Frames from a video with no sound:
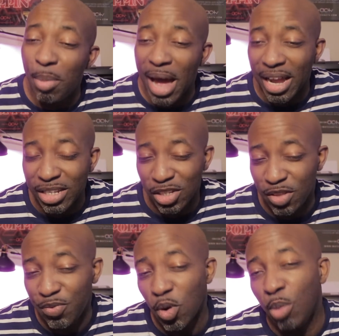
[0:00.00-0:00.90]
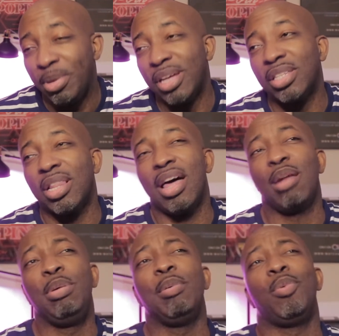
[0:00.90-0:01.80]
back into the fold because a lot
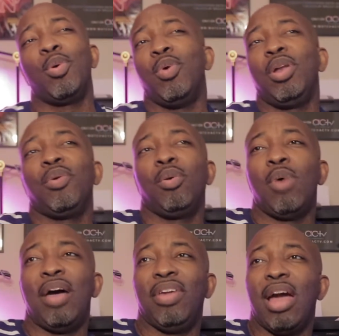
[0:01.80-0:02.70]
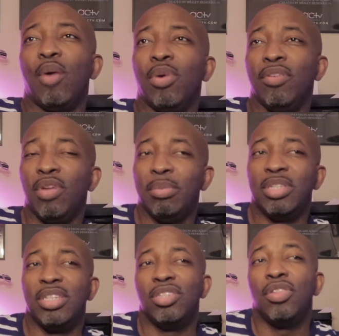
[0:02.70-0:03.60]
of people were wondering why they got rid of him in
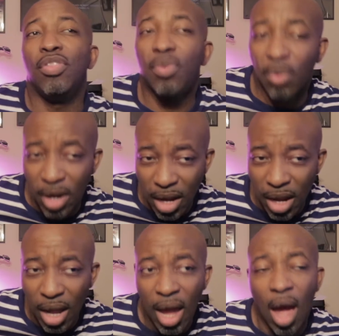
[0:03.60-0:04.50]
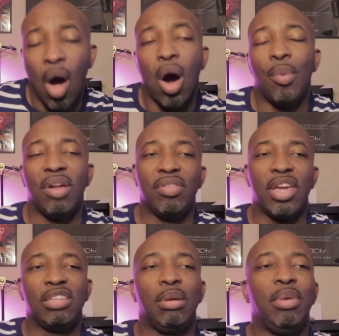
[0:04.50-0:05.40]
season 3 or whatever the
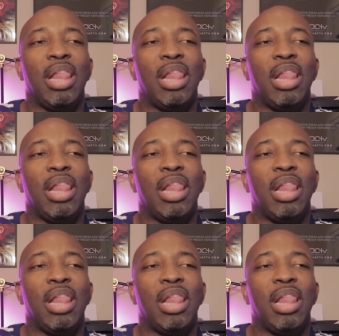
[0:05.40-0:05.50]
case may be.